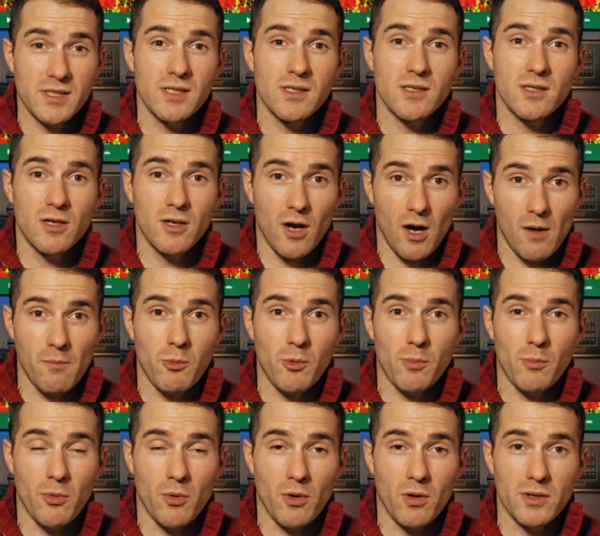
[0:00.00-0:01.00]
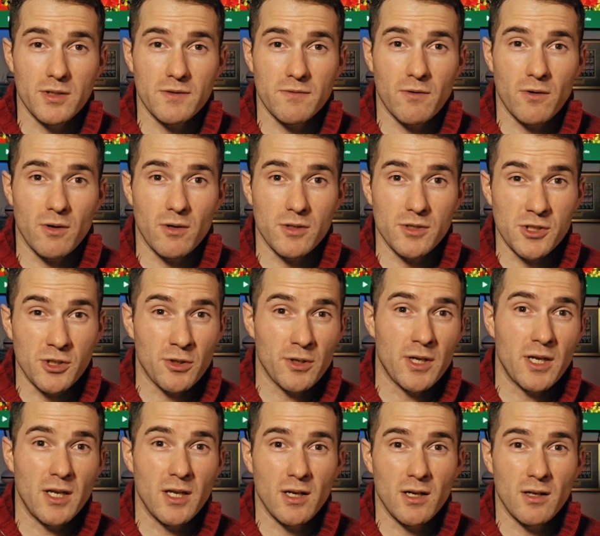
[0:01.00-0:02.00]
is comparable as far as you're
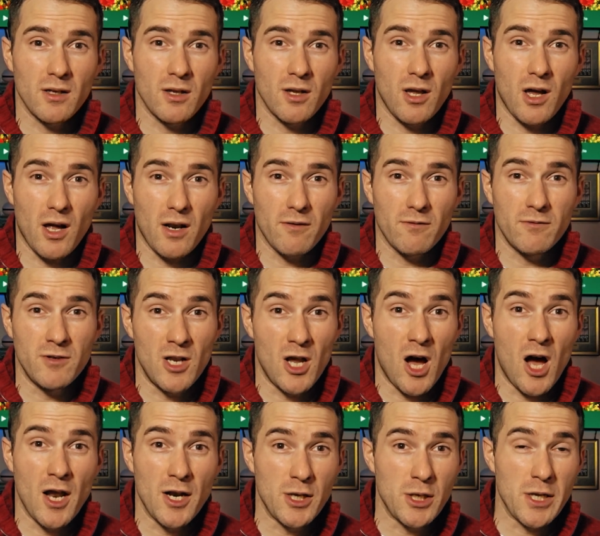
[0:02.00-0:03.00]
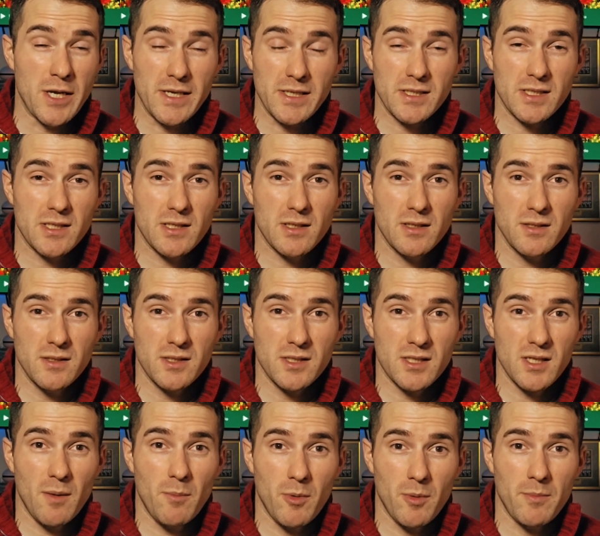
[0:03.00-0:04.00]
getting a lot of non-disc
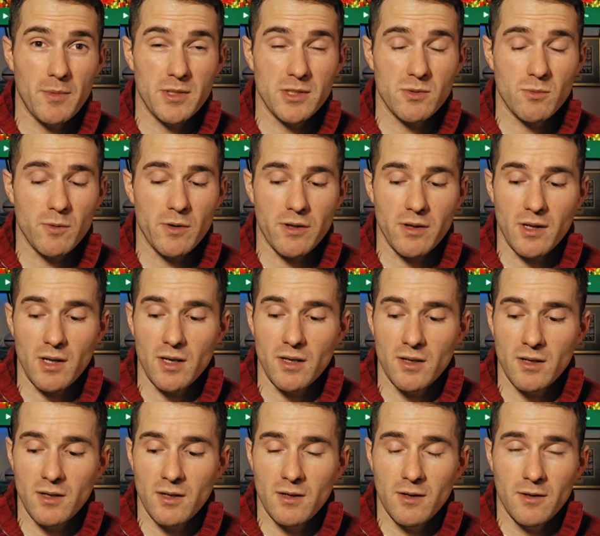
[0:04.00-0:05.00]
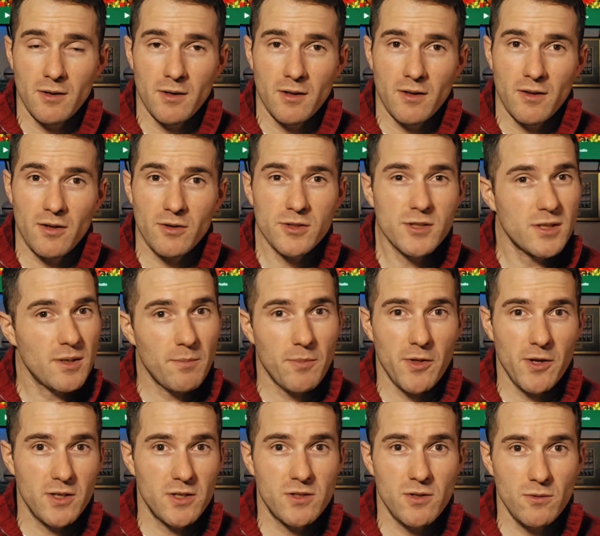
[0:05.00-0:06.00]
supplements with it, there's
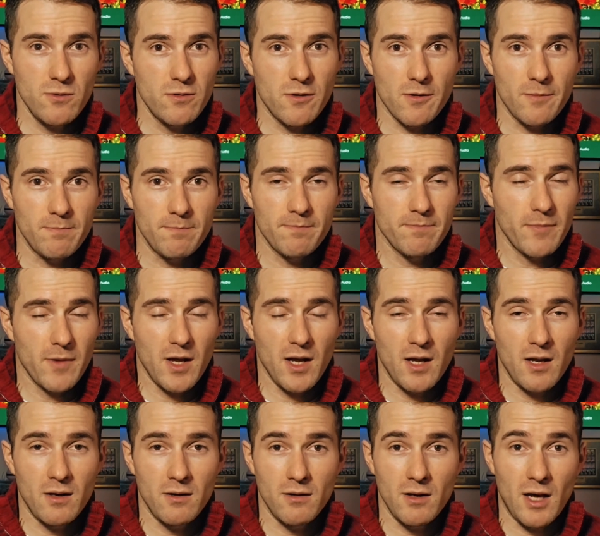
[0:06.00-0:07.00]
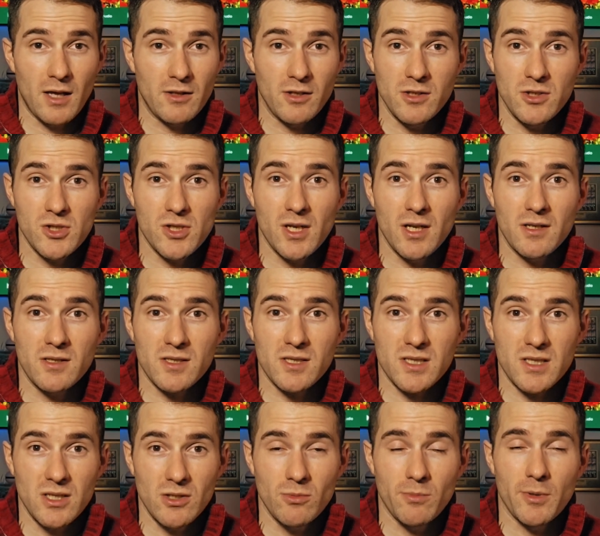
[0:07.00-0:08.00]
something to them. And at least you get a
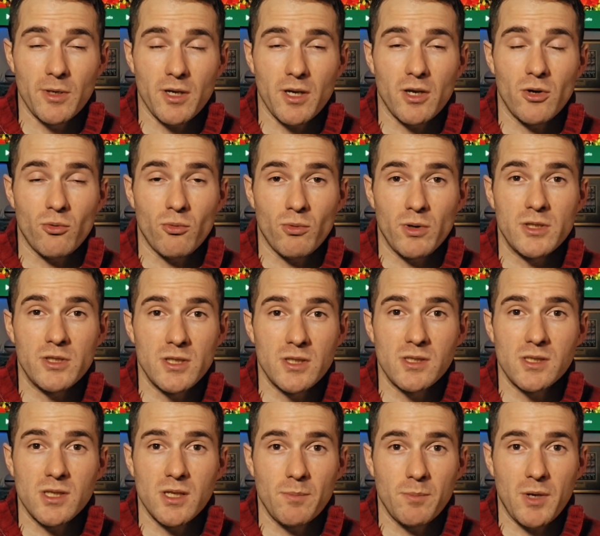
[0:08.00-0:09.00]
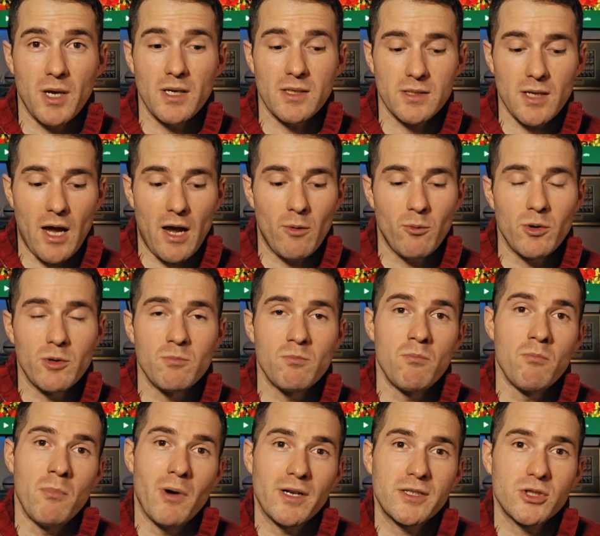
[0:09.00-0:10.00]
steelbook and a rigid slipcase. I would
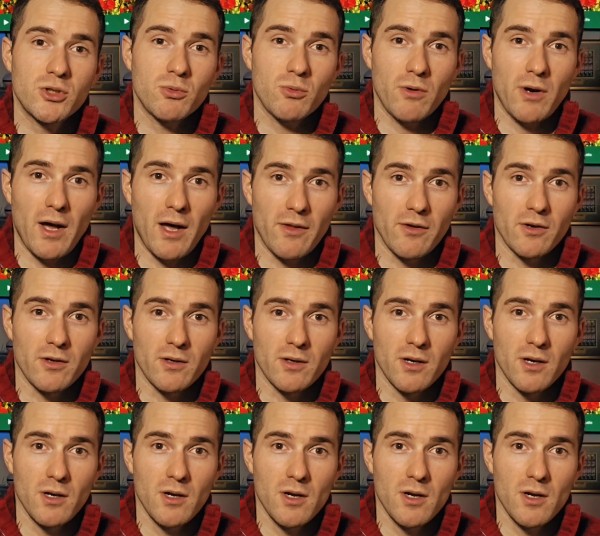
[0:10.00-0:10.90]
much rather